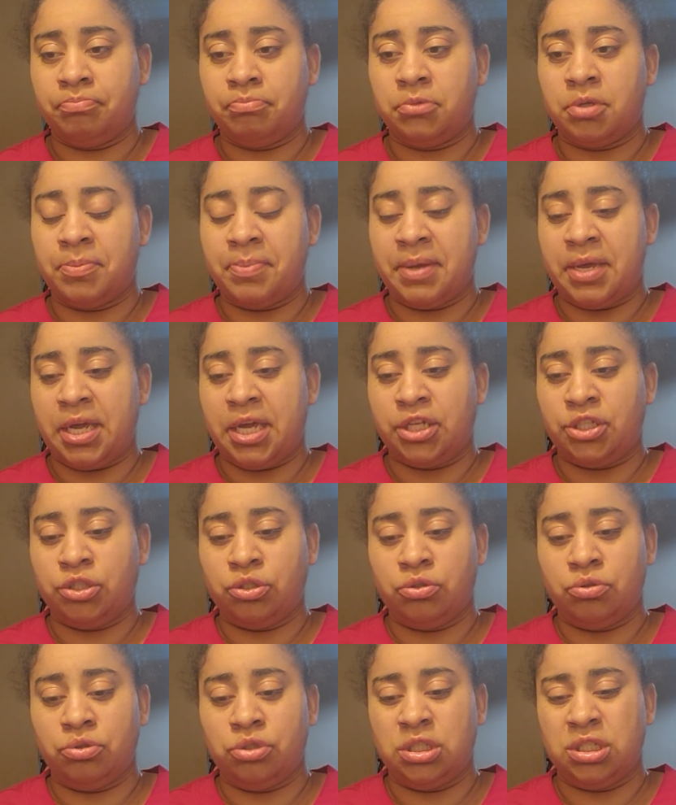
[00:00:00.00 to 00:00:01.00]
the peg
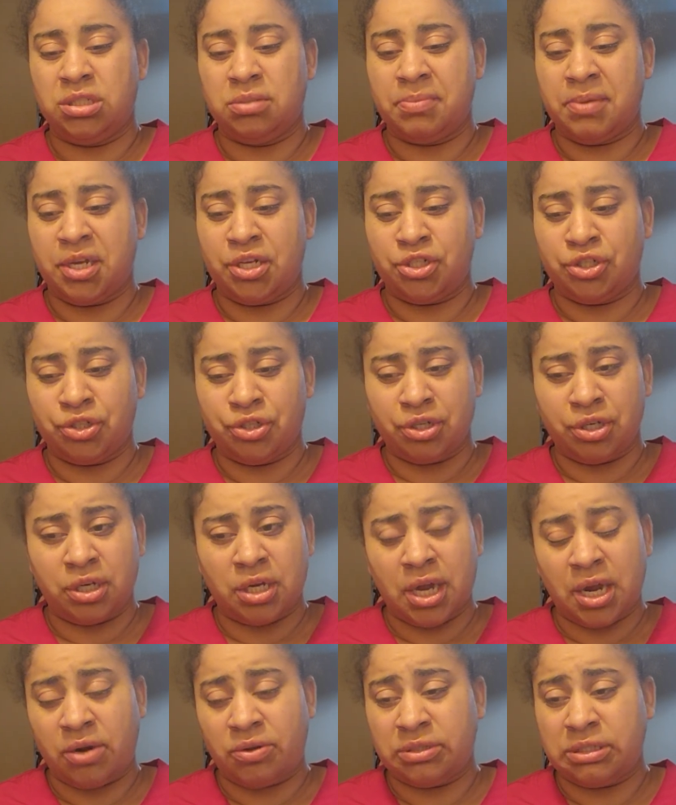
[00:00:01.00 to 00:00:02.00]
to just make sure
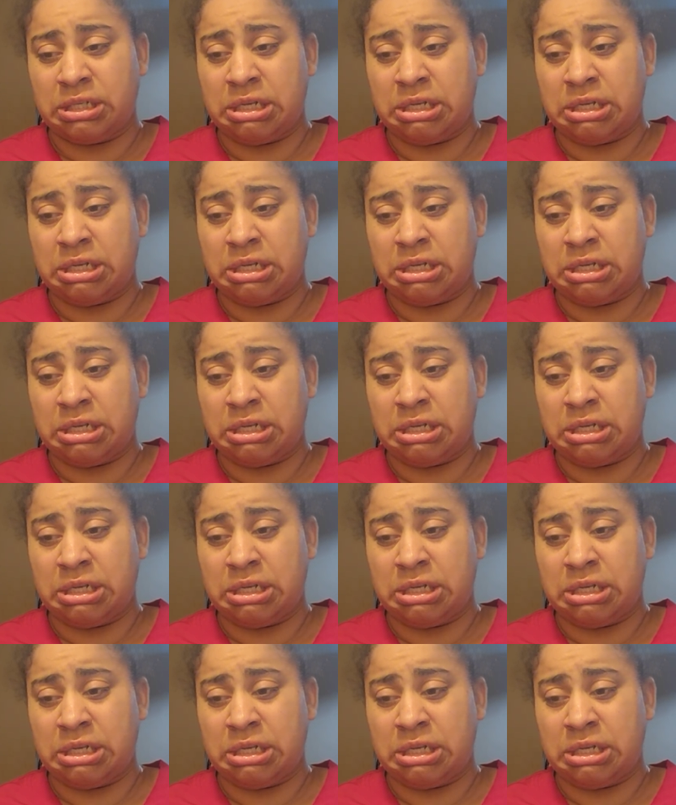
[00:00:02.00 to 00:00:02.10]
I don't